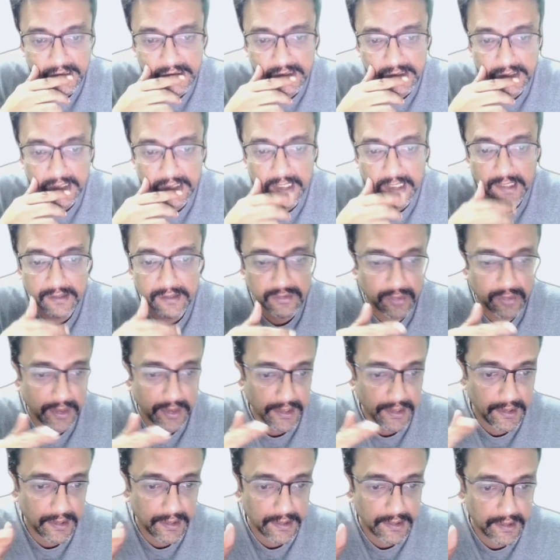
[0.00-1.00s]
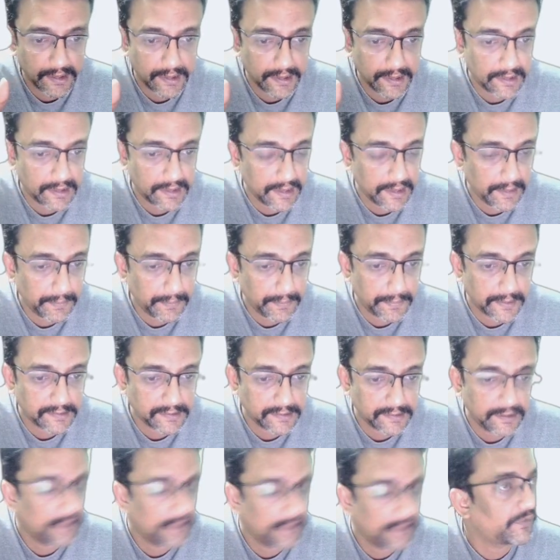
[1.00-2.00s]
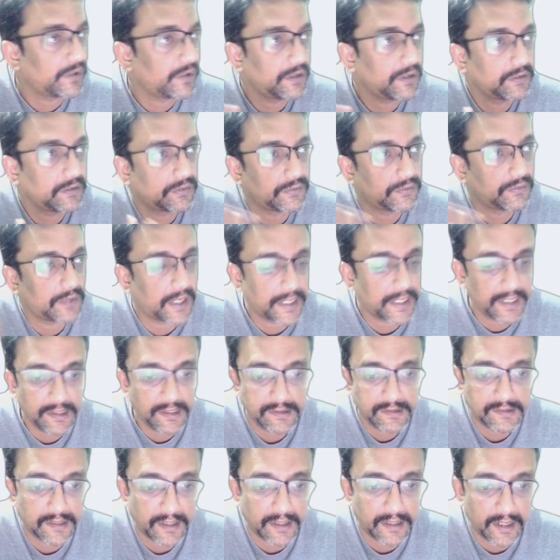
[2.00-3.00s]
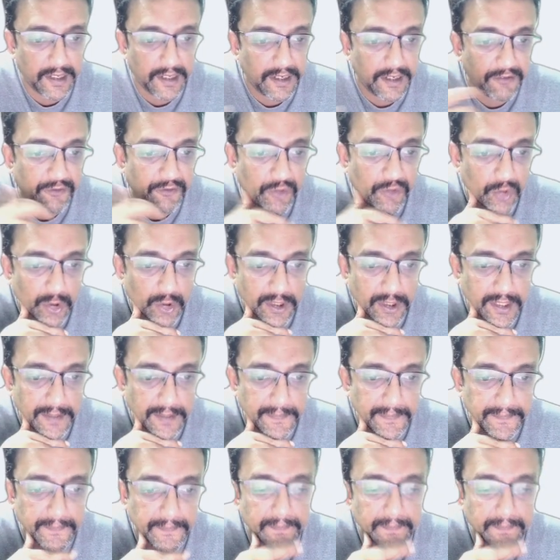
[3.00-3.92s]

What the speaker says: that is only a 33% difference against a Relic 4 team.